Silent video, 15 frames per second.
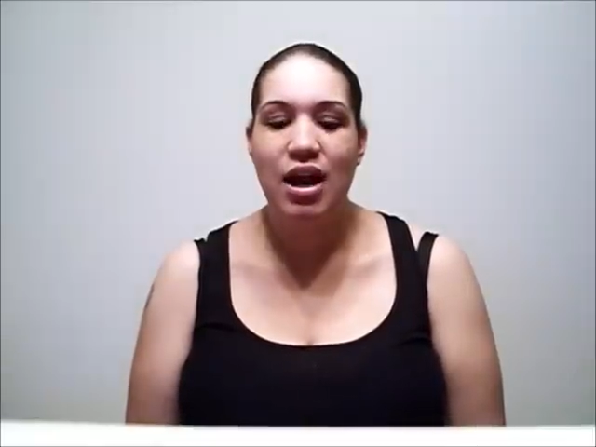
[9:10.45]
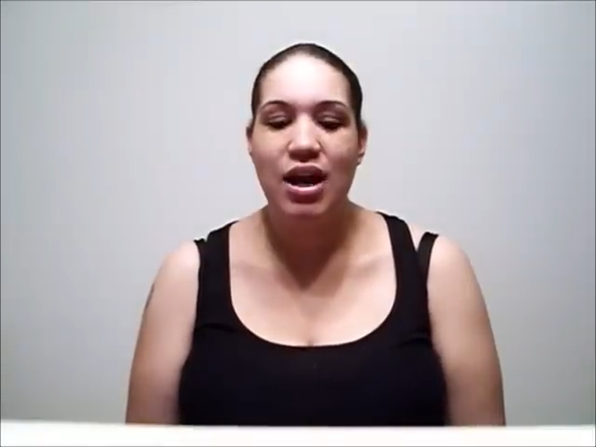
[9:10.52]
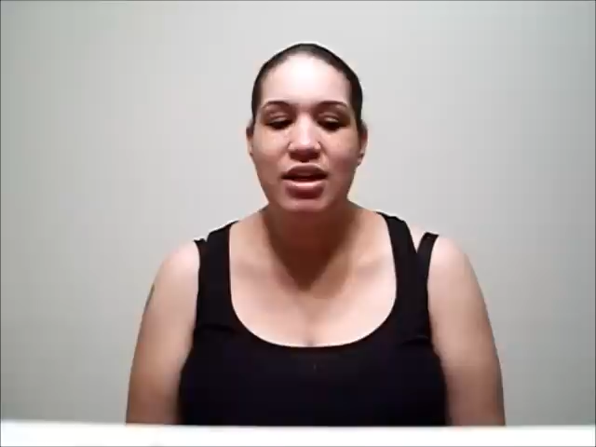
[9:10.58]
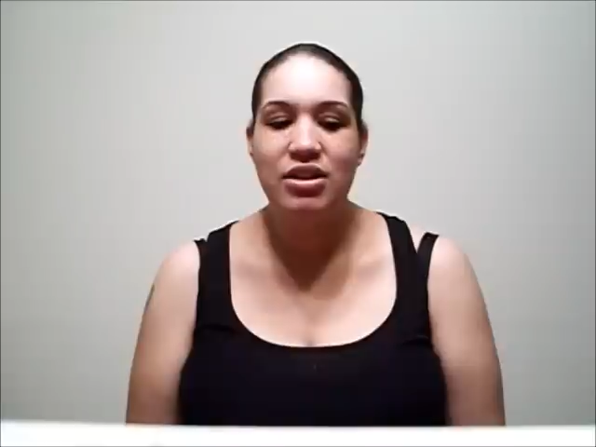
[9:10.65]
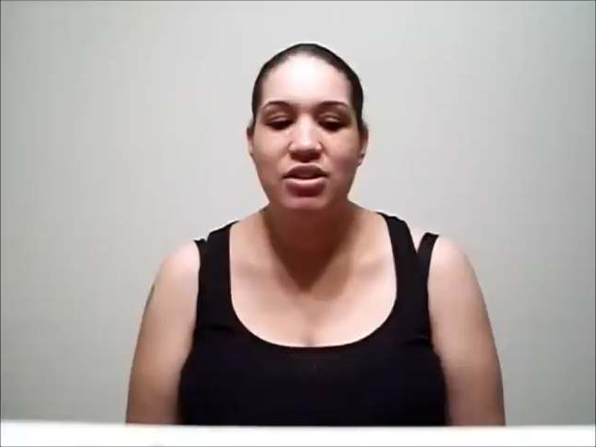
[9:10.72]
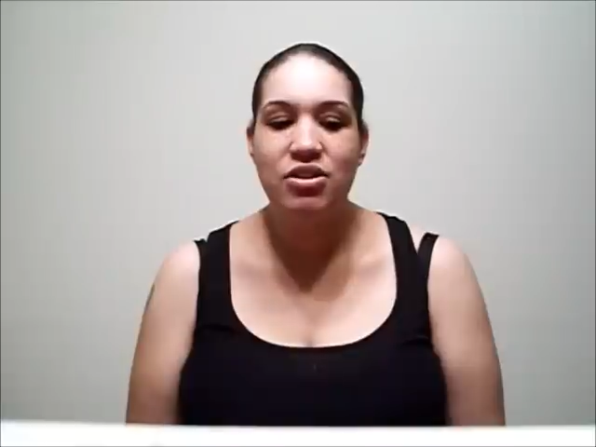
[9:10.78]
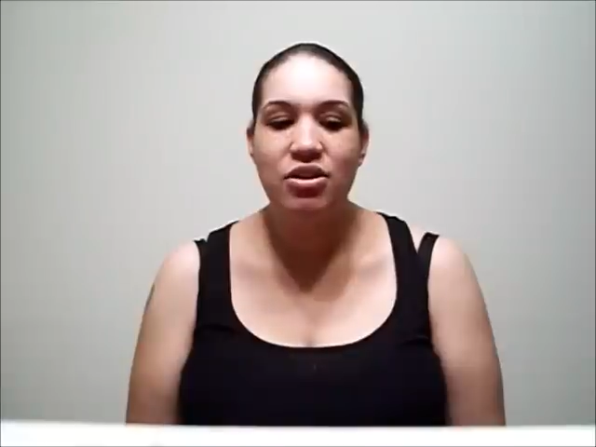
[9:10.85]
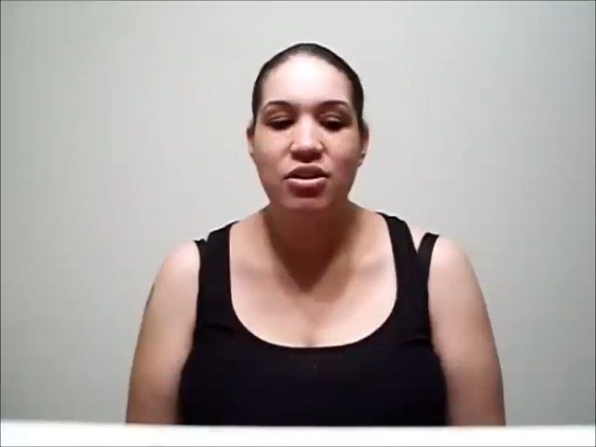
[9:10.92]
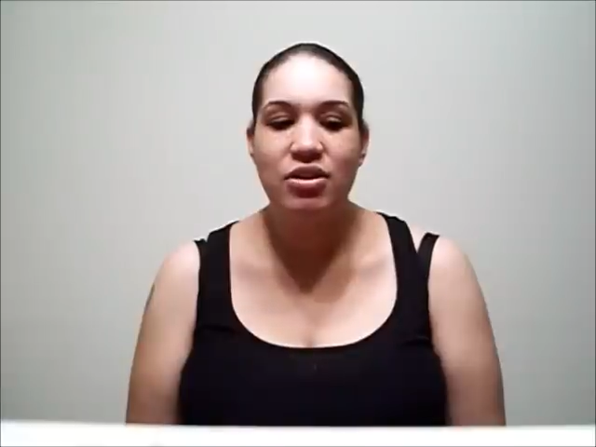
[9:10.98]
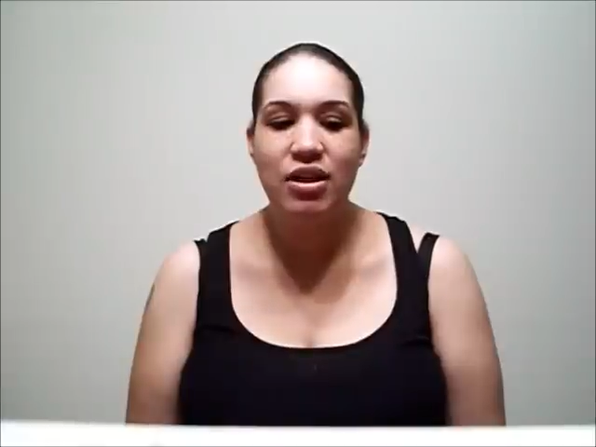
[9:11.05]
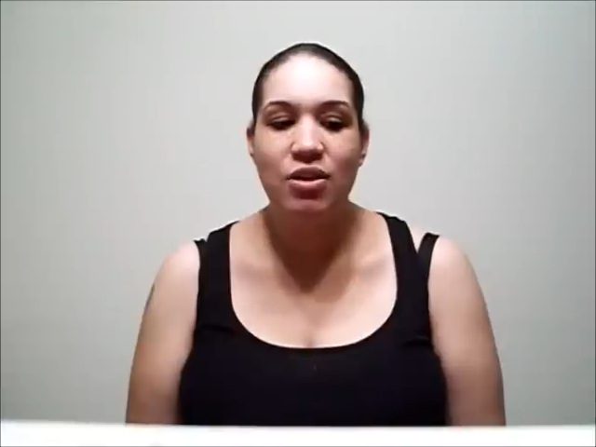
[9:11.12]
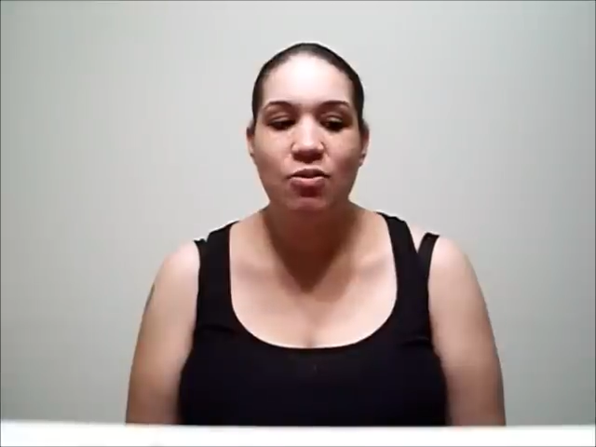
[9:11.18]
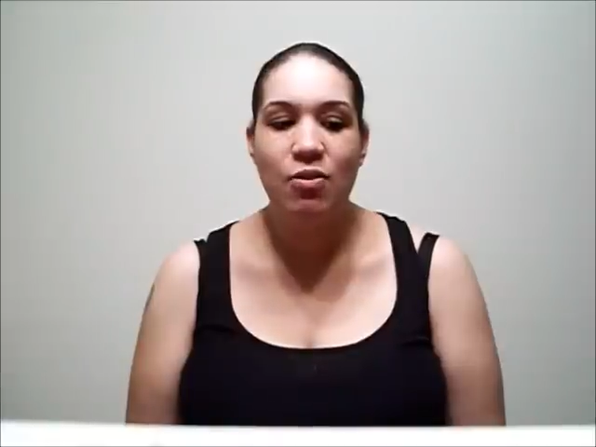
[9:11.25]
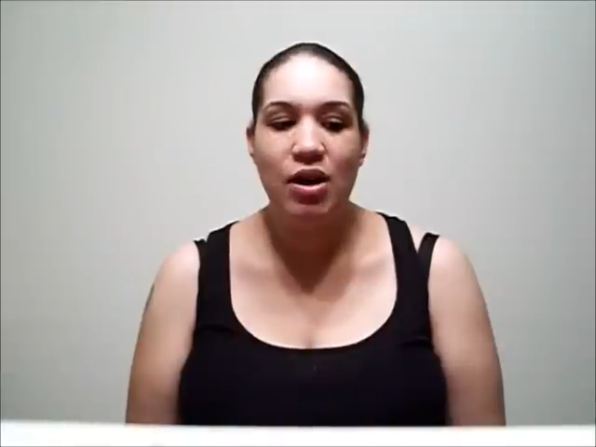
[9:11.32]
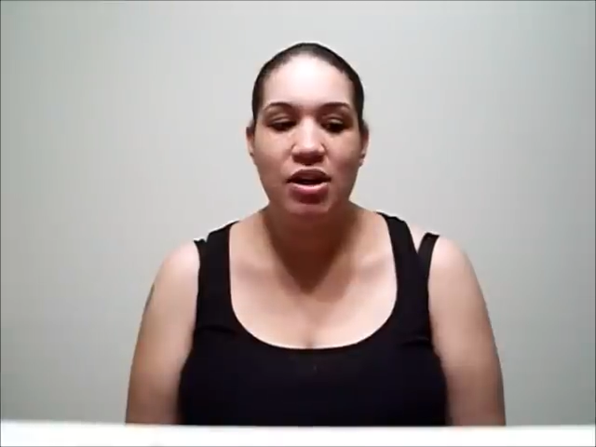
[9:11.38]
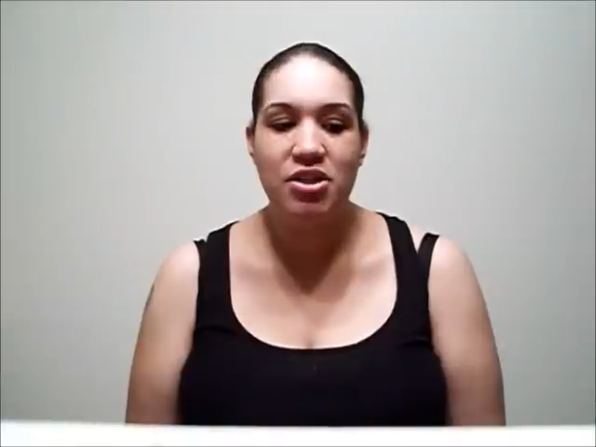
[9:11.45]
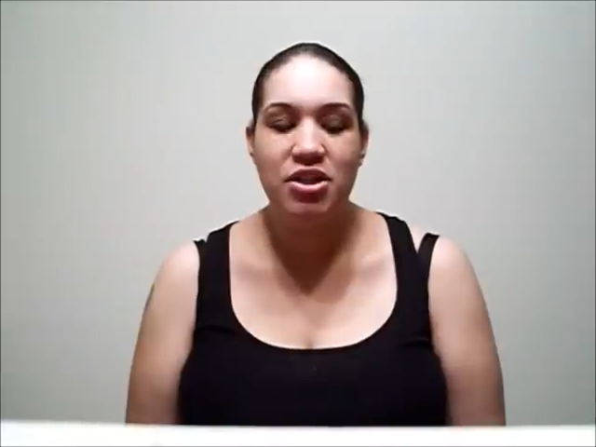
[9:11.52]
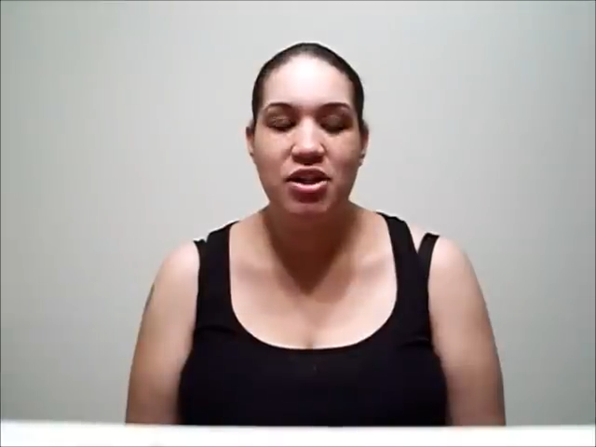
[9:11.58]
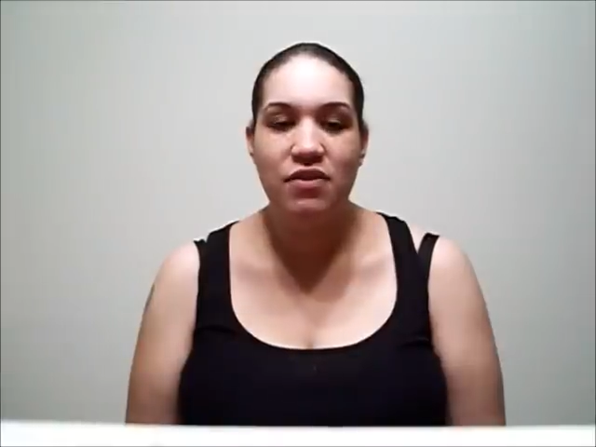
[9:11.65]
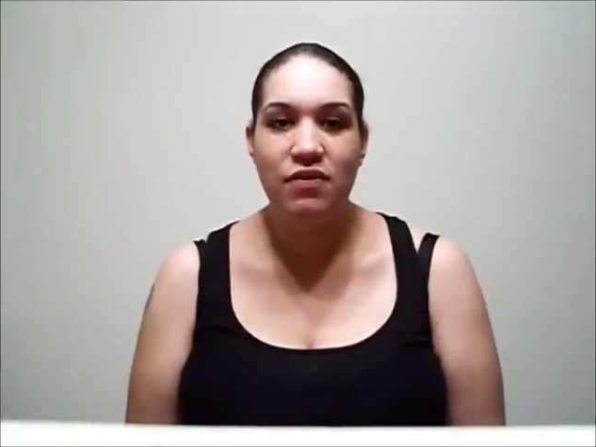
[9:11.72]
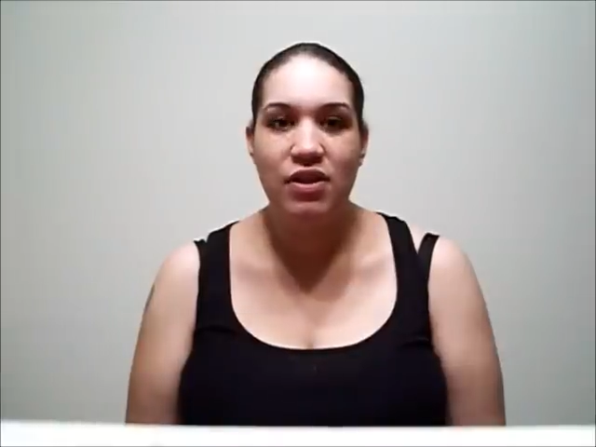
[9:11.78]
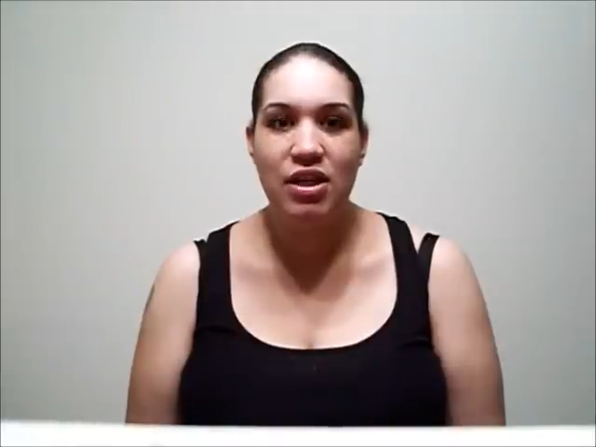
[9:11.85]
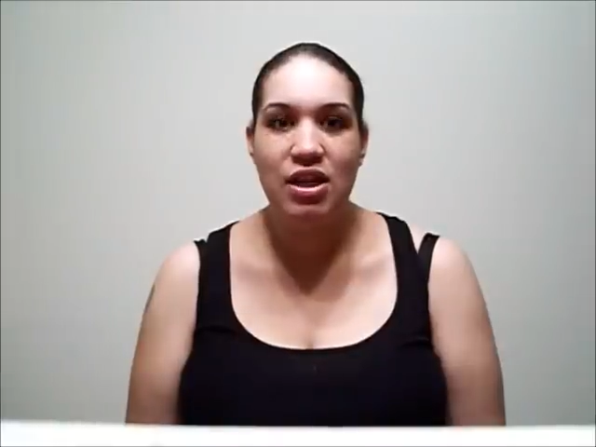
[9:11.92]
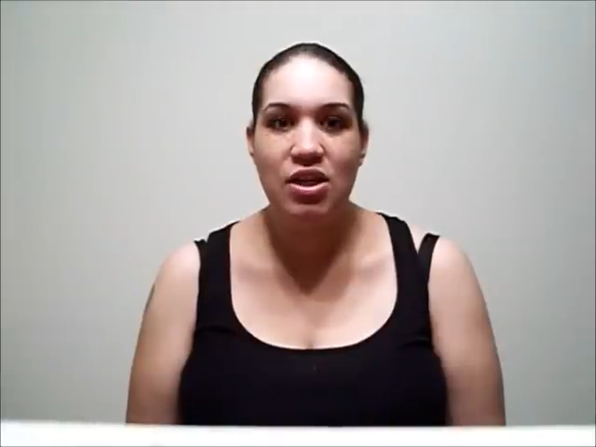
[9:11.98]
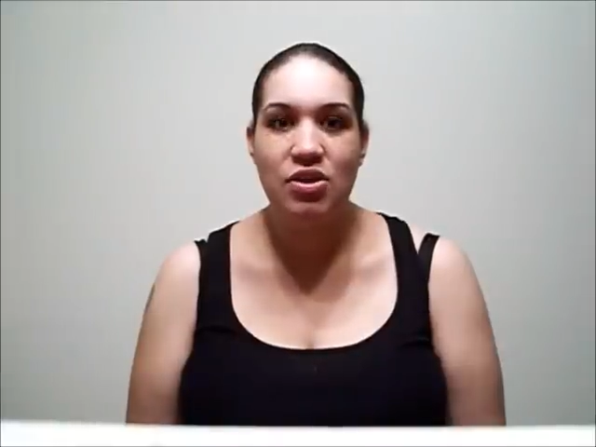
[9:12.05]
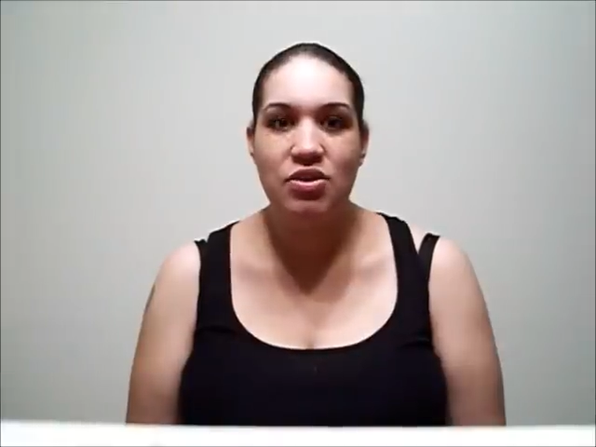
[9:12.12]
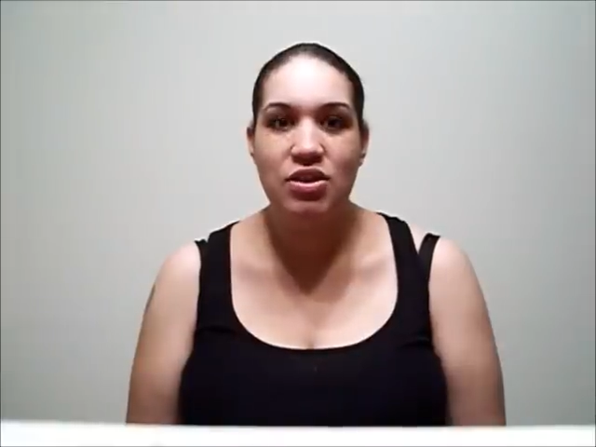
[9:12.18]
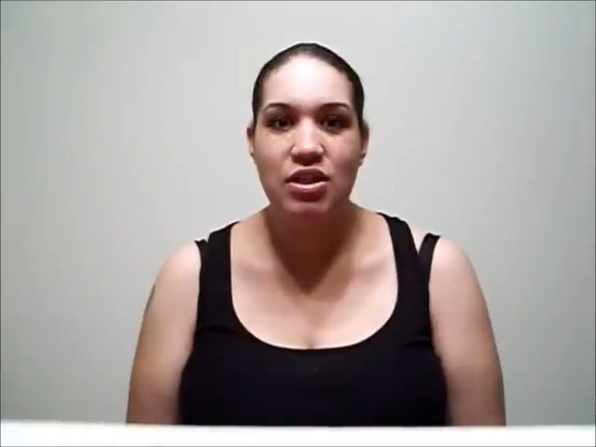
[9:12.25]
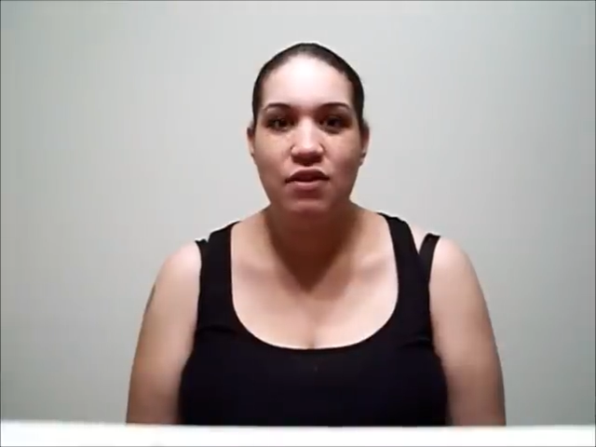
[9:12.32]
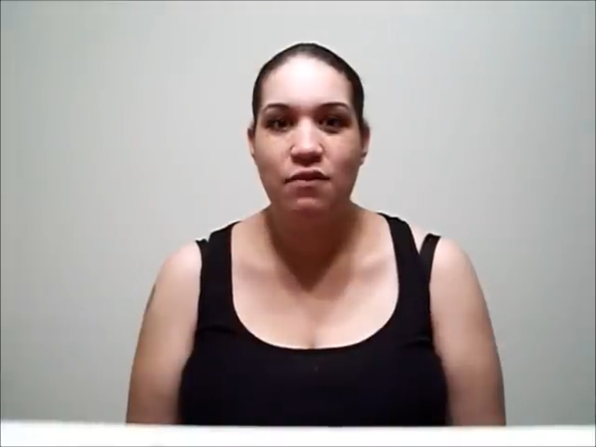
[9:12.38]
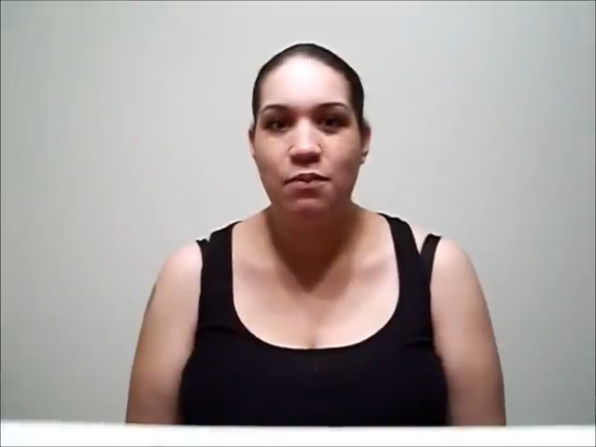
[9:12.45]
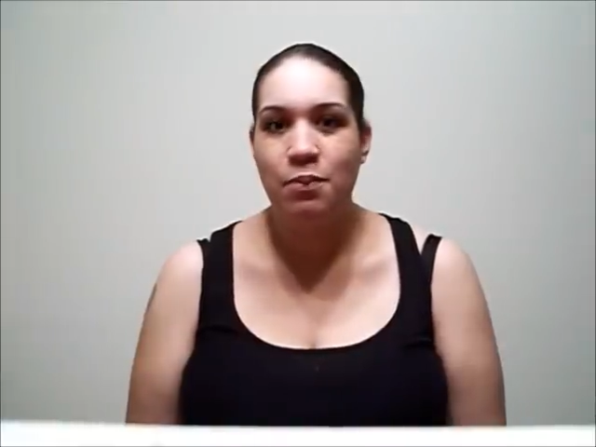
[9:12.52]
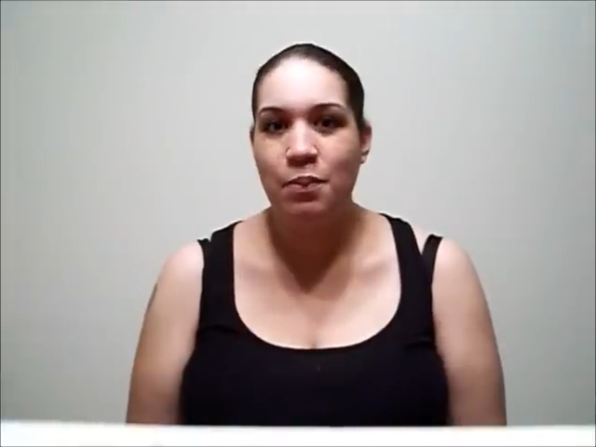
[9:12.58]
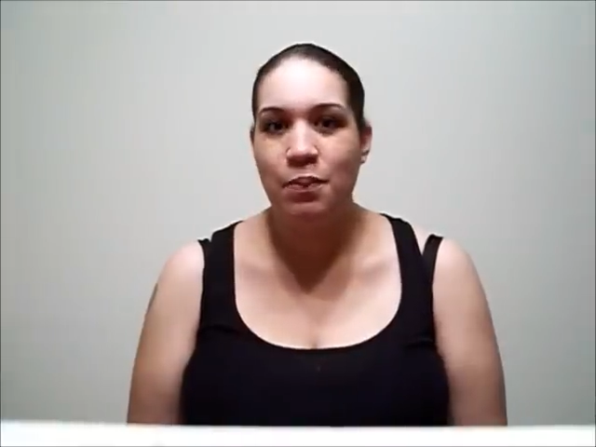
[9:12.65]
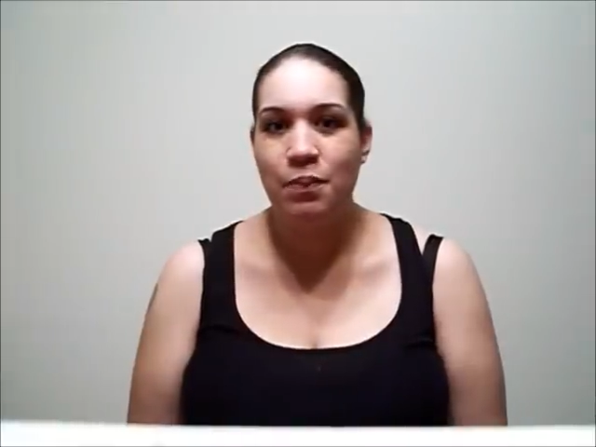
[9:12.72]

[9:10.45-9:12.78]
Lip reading: I start like watching videos of